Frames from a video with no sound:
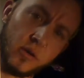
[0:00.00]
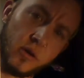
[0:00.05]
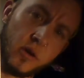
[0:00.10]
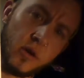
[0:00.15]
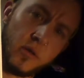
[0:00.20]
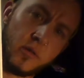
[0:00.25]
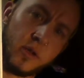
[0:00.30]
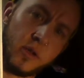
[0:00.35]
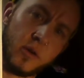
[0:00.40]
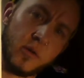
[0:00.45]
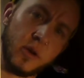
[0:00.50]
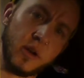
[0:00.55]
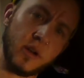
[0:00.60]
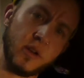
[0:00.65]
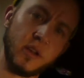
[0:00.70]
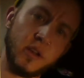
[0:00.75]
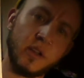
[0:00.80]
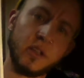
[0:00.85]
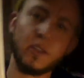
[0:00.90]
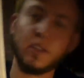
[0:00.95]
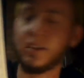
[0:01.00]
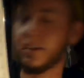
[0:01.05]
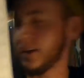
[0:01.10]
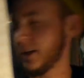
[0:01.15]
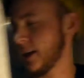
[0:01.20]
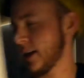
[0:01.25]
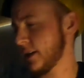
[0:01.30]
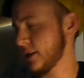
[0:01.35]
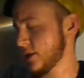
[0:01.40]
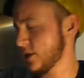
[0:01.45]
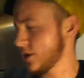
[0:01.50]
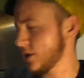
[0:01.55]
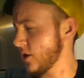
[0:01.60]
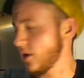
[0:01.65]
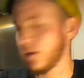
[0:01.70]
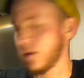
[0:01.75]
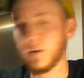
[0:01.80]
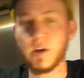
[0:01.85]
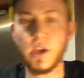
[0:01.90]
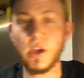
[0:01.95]
Oh, there we go. You can see that.
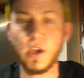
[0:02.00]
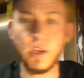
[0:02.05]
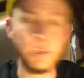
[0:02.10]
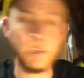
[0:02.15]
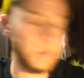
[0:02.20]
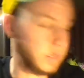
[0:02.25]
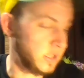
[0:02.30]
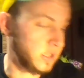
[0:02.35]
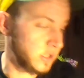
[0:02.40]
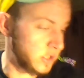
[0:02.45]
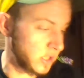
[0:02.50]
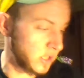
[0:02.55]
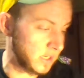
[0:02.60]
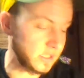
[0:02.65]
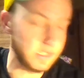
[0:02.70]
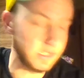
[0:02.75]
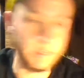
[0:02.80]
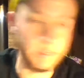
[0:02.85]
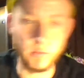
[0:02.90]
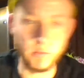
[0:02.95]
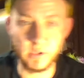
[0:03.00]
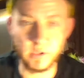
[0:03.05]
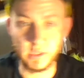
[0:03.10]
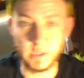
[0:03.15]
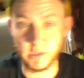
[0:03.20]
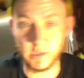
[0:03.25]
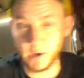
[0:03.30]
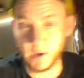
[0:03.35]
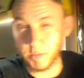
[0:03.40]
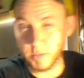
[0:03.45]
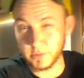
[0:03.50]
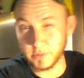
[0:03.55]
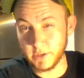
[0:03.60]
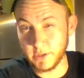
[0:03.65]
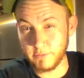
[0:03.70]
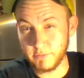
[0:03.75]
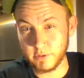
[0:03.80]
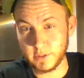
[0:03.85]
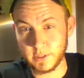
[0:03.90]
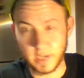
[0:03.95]
So you can adjust it within a couple
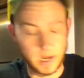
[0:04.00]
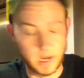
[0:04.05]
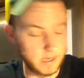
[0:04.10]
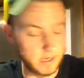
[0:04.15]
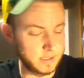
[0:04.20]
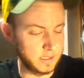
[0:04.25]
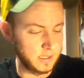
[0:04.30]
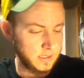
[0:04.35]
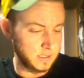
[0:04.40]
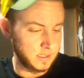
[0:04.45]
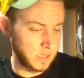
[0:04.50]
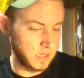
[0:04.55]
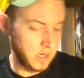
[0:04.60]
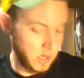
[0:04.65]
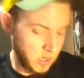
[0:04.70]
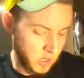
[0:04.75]
different sizes.